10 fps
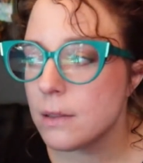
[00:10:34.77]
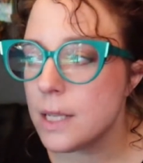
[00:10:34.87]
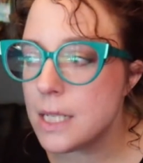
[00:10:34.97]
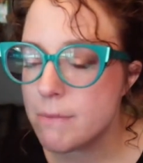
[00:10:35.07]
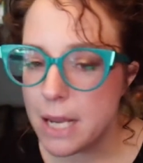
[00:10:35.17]

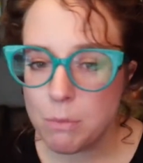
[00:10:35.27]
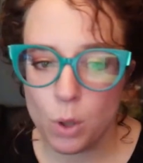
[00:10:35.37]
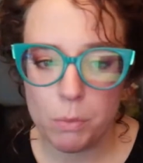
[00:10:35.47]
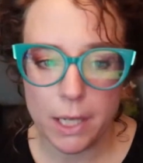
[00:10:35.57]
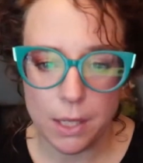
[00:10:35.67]
need to make
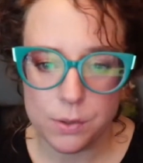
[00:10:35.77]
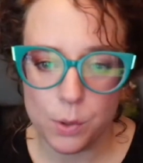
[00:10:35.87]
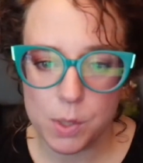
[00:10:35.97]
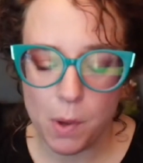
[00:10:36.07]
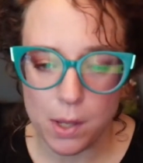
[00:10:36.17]
more money as
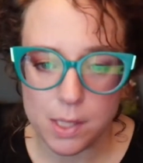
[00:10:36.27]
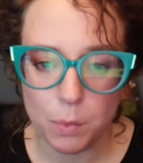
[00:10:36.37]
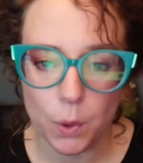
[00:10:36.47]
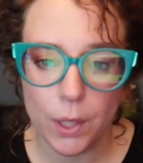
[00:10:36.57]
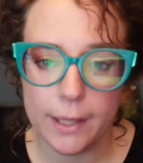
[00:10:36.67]
soon as
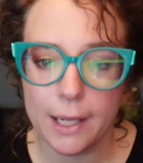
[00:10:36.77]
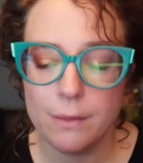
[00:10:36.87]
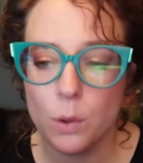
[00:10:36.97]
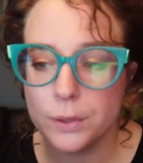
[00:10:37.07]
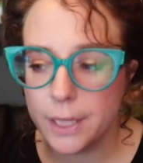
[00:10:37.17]
possible and
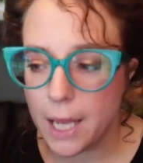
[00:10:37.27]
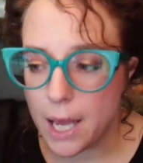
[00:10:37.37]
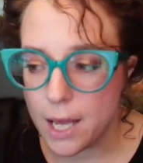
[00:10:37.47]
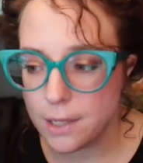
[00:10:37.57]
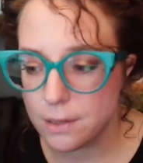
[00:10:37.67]
I've only
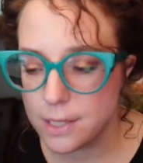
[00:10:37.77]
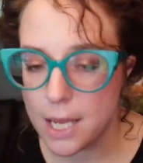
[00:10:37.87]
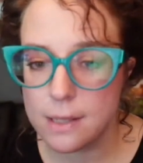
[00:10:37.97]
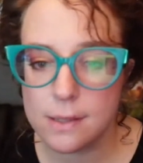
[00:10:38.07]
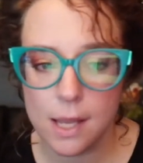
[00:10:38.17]
had
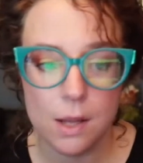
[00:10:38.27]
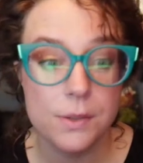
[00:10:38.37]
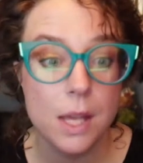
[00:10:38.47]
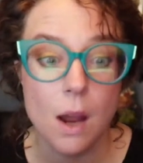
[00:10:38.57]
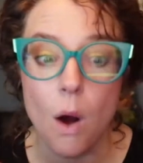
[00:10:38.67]
10 sales and